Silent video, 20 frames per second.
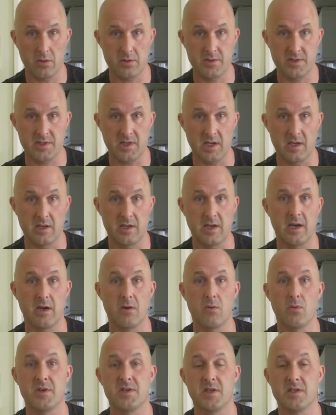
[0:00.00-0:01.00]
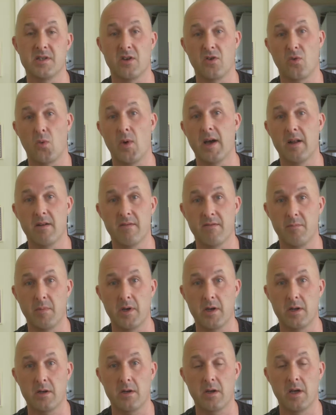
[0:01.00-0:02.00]
seeing now, which is a
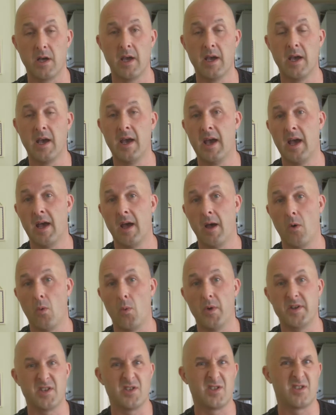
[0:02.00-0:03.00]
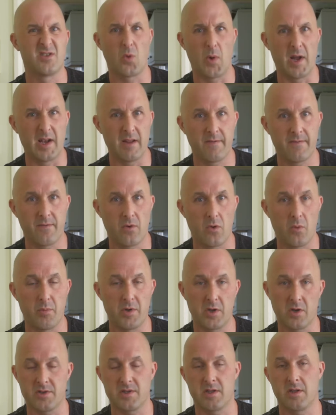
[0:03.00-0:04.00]
12mm, which is 24
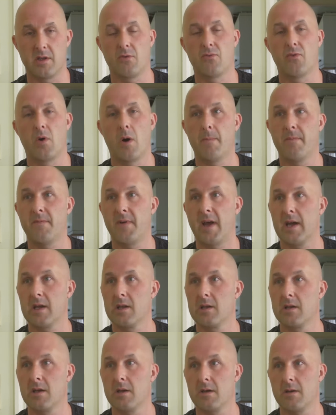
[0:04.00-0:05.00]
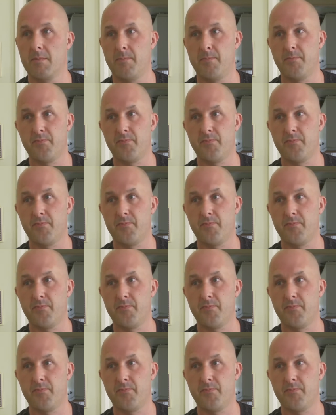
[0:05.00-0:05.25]
because of the crop factor.